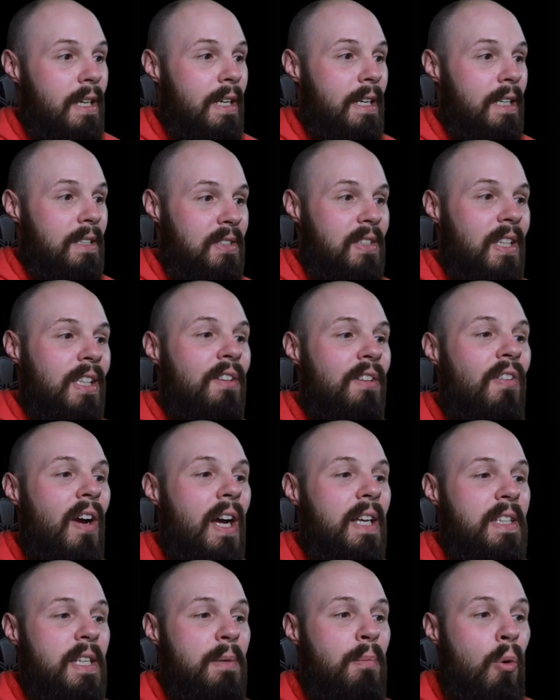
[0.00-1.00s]
is
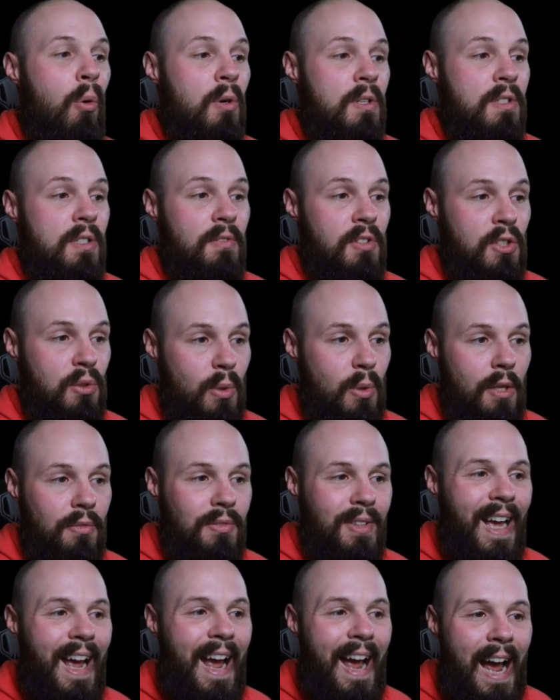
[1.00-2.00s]
signifying the importance of
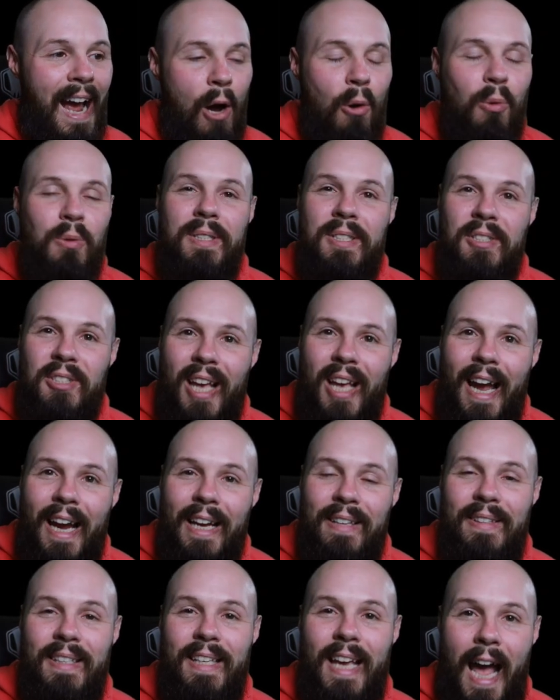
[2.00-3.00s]
Swift
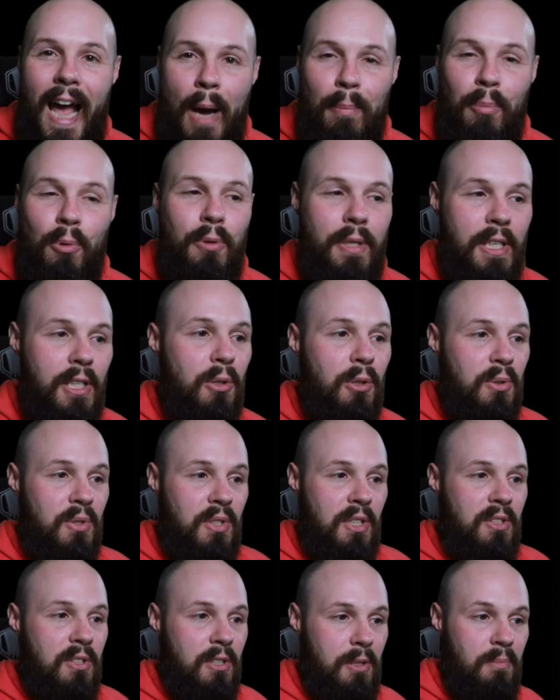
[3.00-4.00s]
outside the Apple
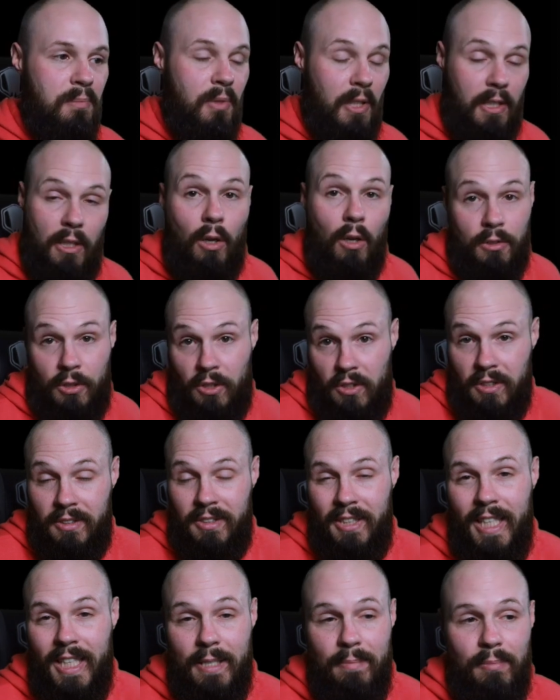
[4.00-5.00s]
ecosystem, like to the
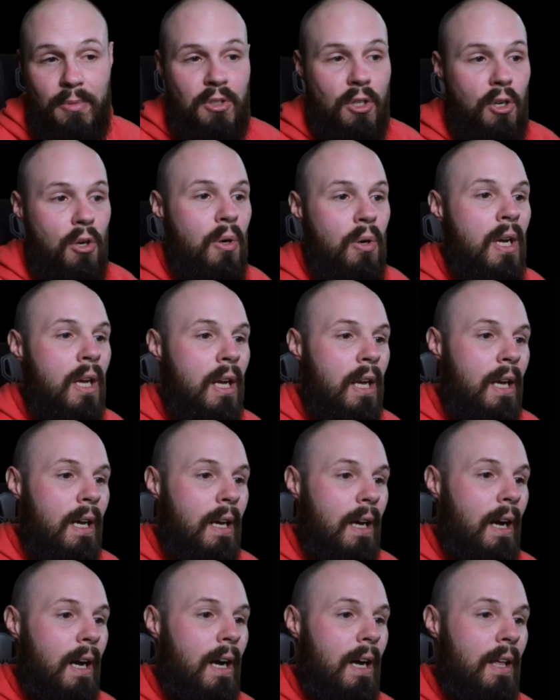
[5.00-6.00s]
team. So
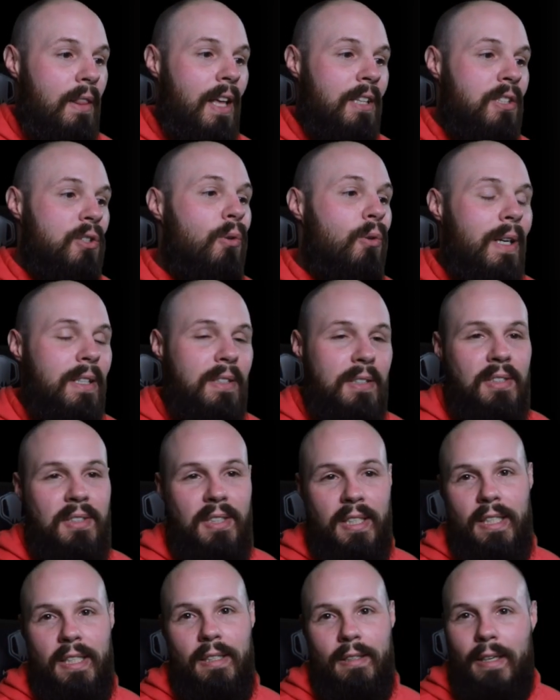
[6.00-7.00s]
that's great to
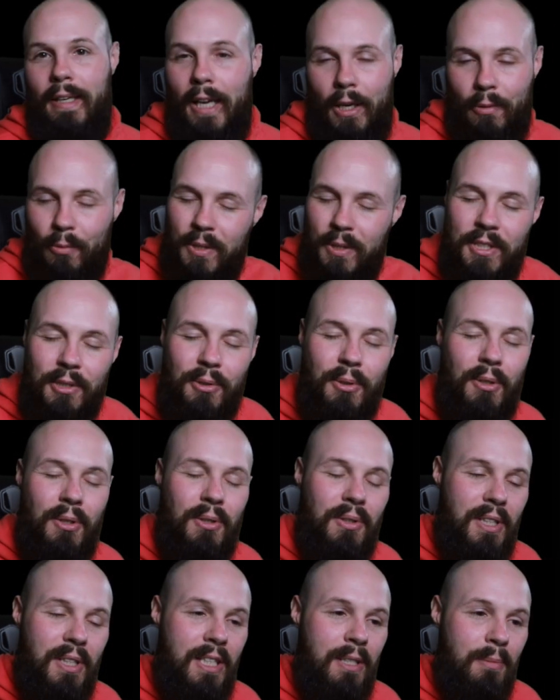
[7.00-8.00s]
see. Again, we're still
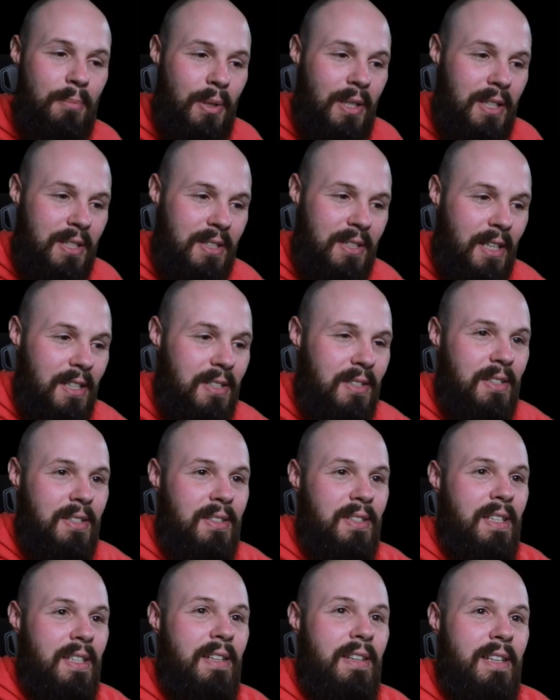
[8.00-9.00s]
early, but it's nice to
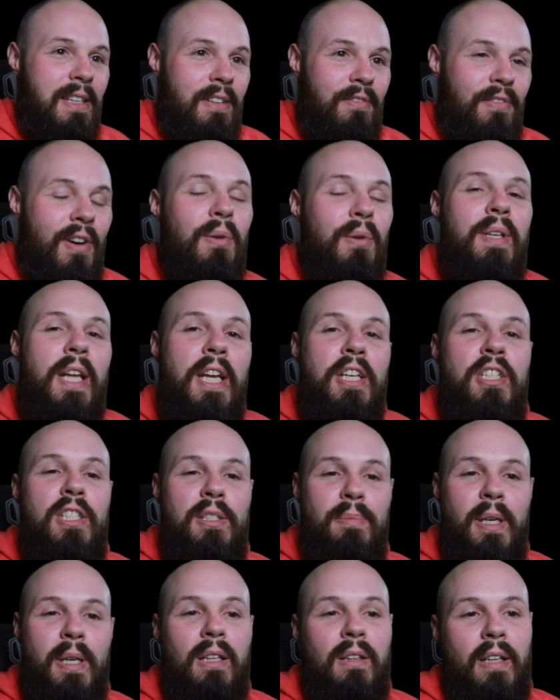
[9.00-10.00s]
see the
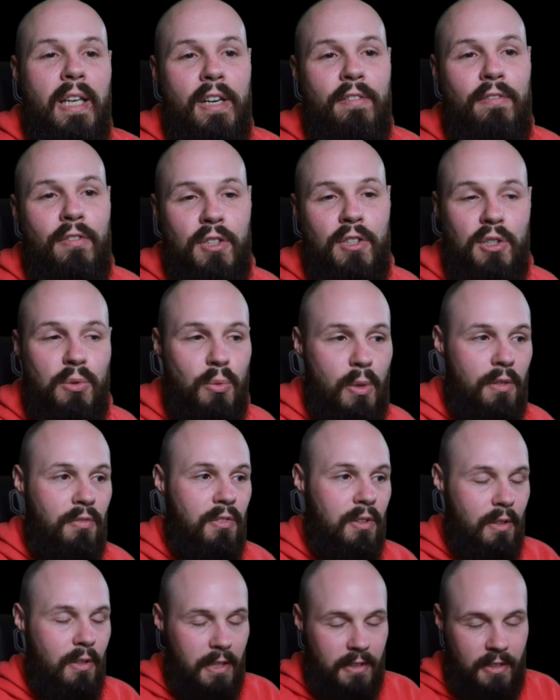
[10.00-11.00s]
foundations being laid for
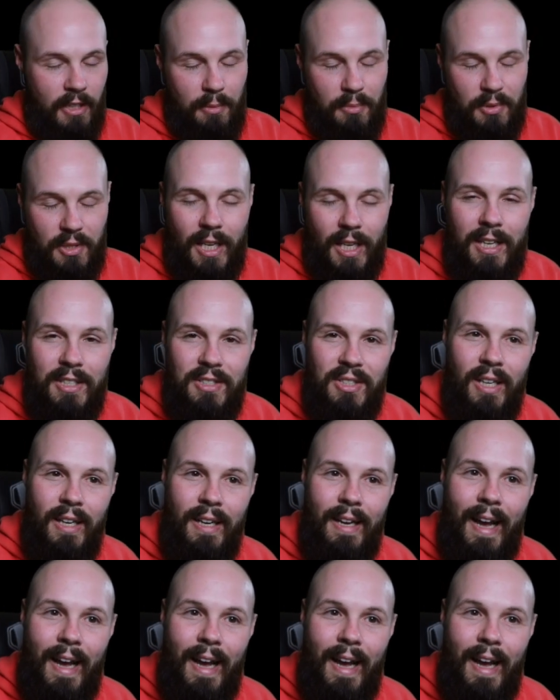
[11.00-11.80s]
Swift, like Tim says,